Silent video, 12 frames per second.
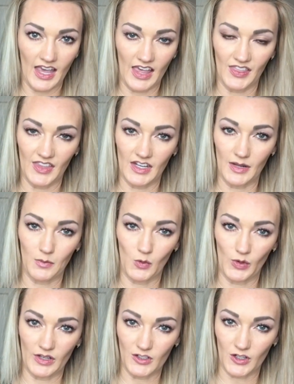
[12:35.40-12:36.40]
And then I'm
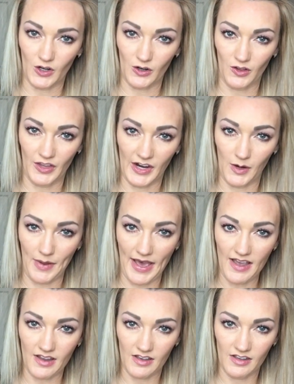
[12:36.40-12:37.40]
going to curl the hair
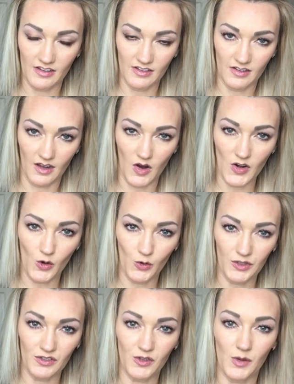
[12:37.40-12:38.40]
back. I'm going to
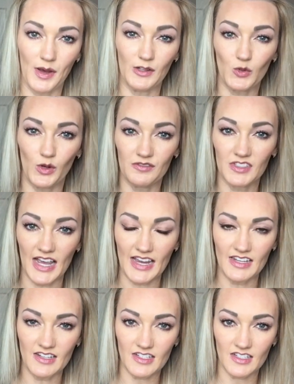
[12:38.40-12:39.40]
hold it for about 12
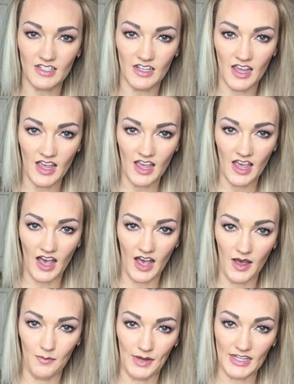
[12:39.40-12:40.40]
seconds.
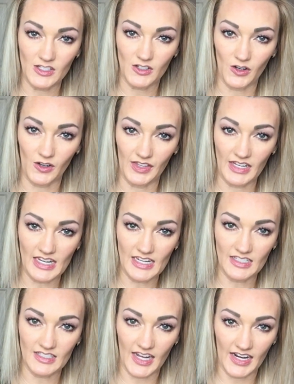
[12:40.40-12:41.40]
Based on the
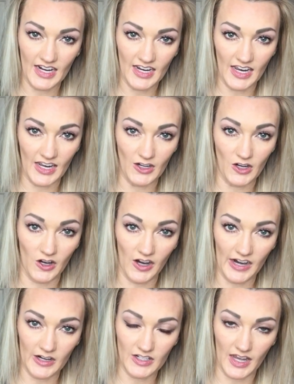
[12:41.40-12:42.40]
heat setting and your
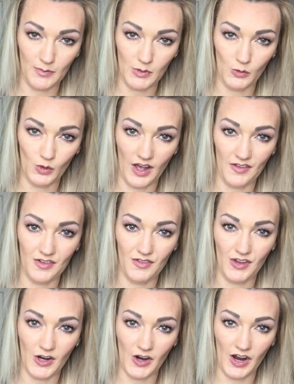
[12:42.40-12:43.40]
hair type, you will have to
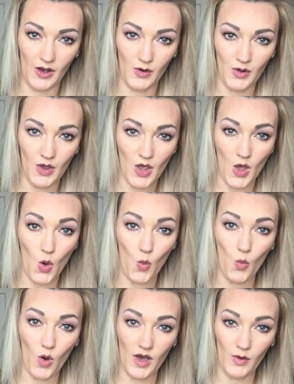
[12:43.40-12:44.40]
figure out
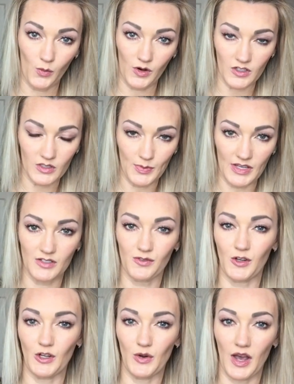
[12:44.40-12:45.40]
what works best
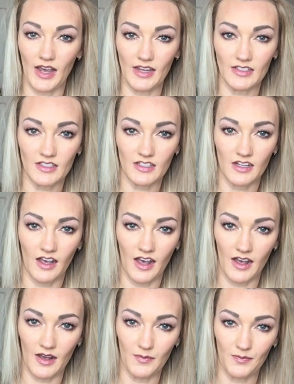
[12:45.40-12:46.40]
for you guys.
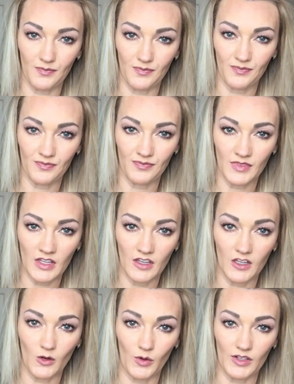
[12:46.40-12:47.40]

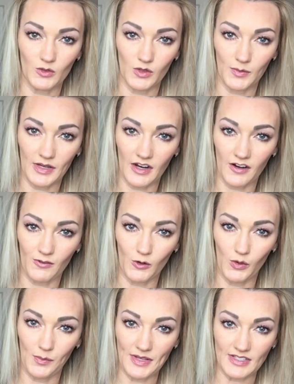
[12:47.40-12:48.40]
You always want to be
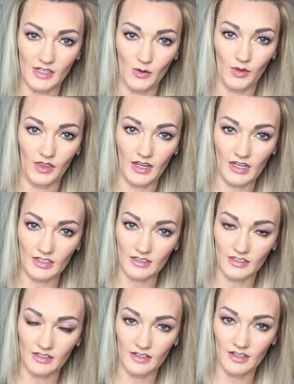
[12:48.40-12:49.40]
careful when messing with
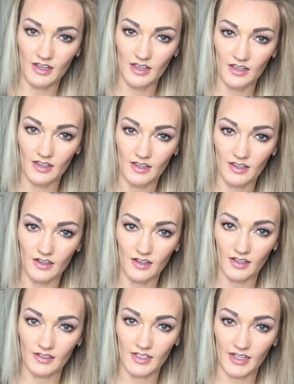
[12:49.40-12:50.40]
heat
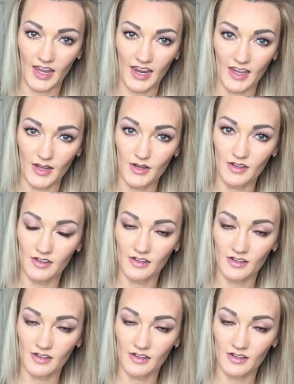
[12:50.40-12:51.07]
because it can